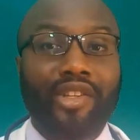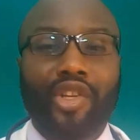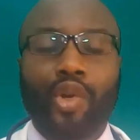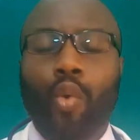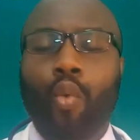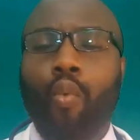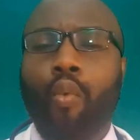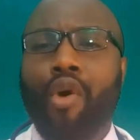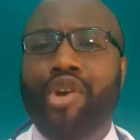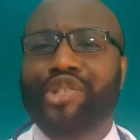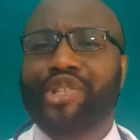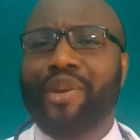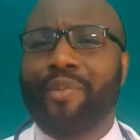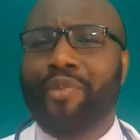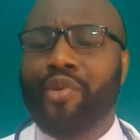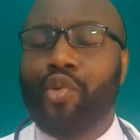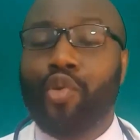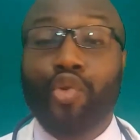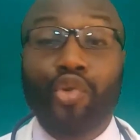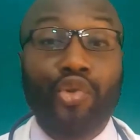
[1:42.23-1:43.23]
the
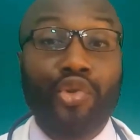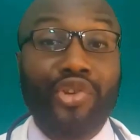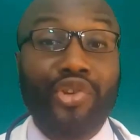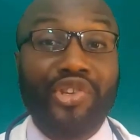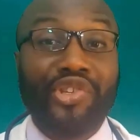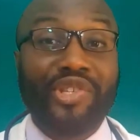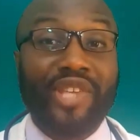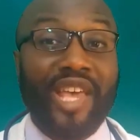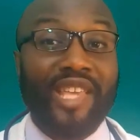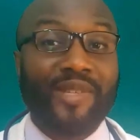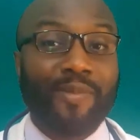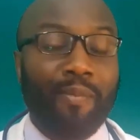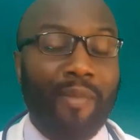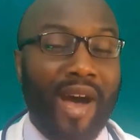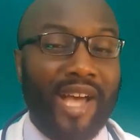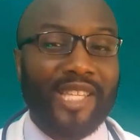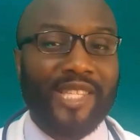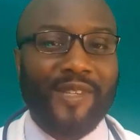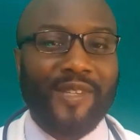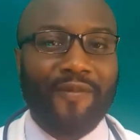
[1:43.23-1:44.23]
Washable Unisex
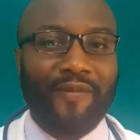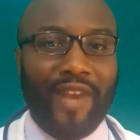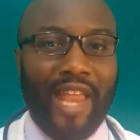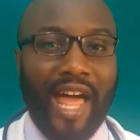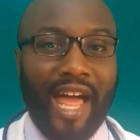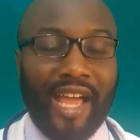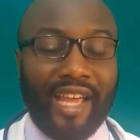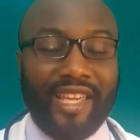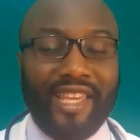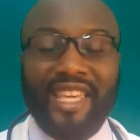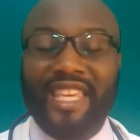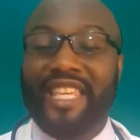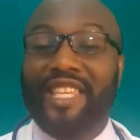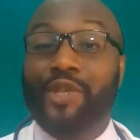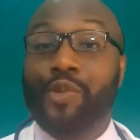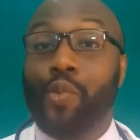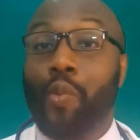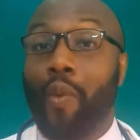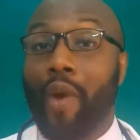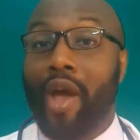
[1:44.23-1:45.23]
mask flag
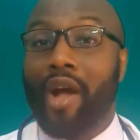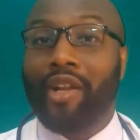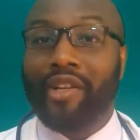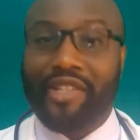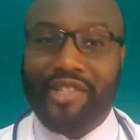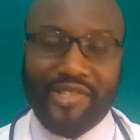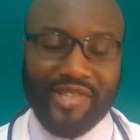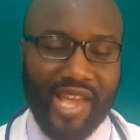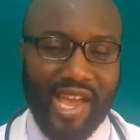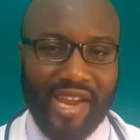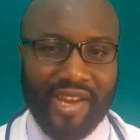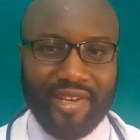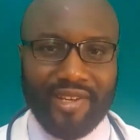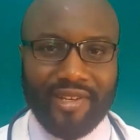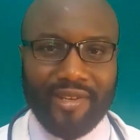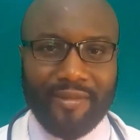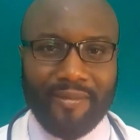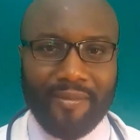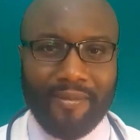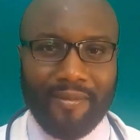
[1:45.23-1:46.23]
is well designed.
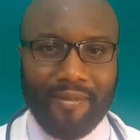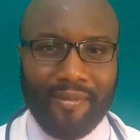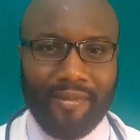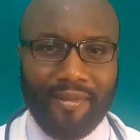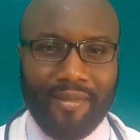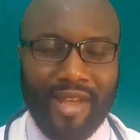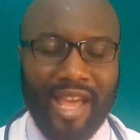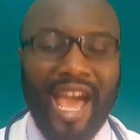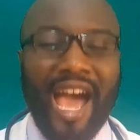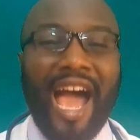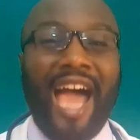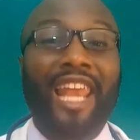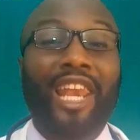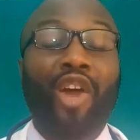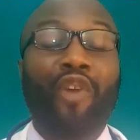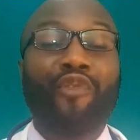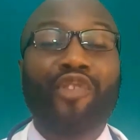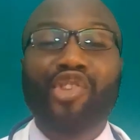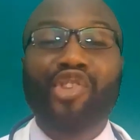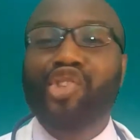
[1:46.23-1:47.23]
I
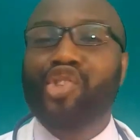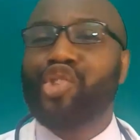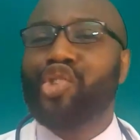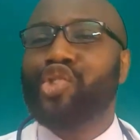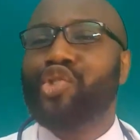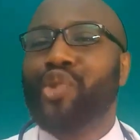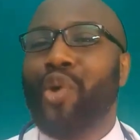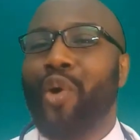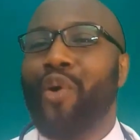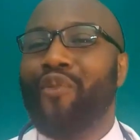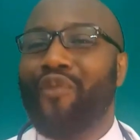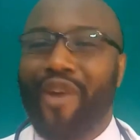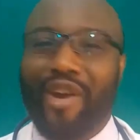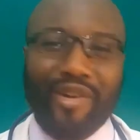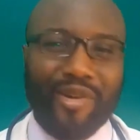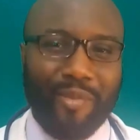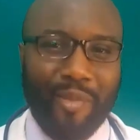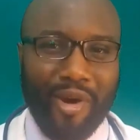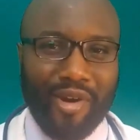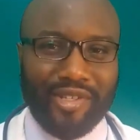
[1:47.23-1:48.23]
love it so
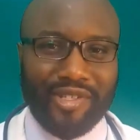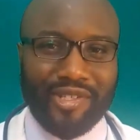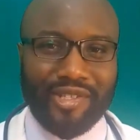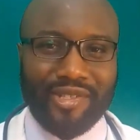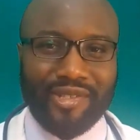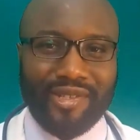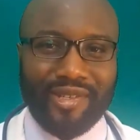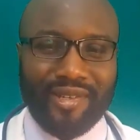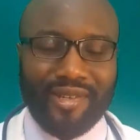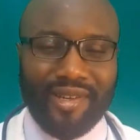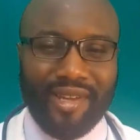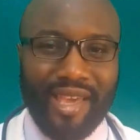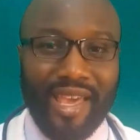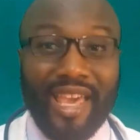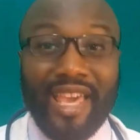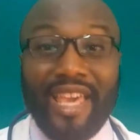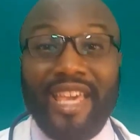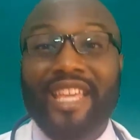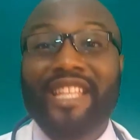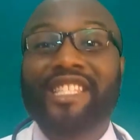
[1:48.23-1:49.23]
very much.
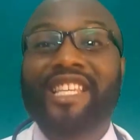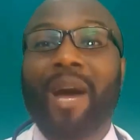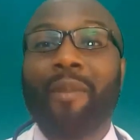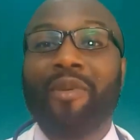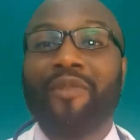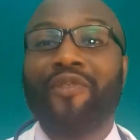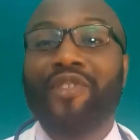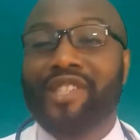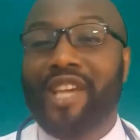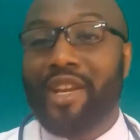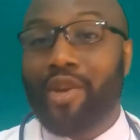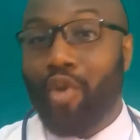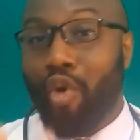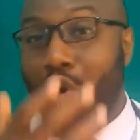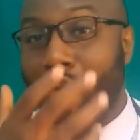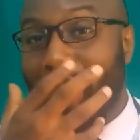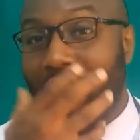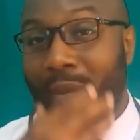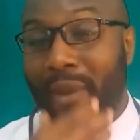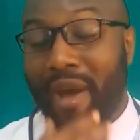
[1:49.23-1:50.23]
It can be fitted
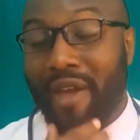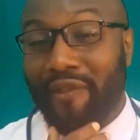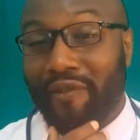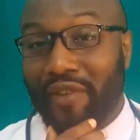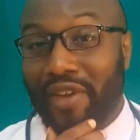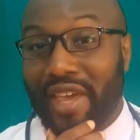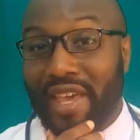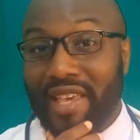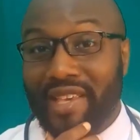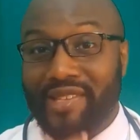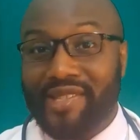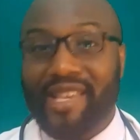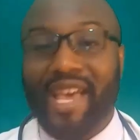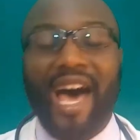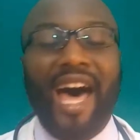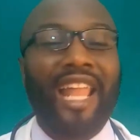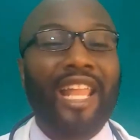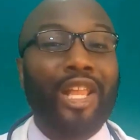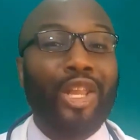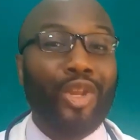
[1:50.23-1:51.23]
over my face
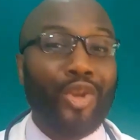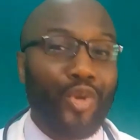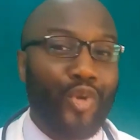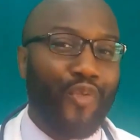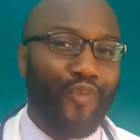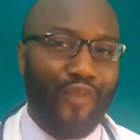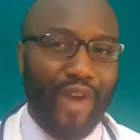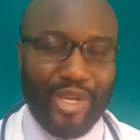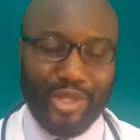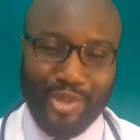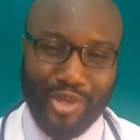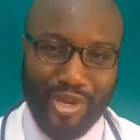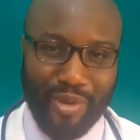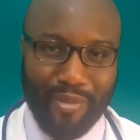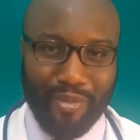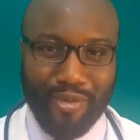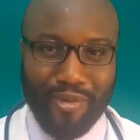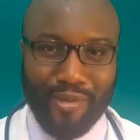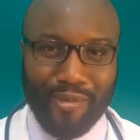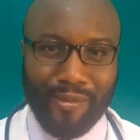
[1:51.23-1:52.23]
and look
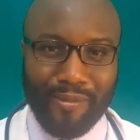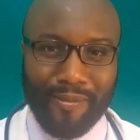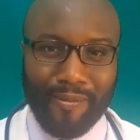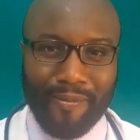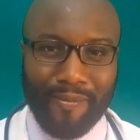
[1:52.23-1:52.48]
fashionable.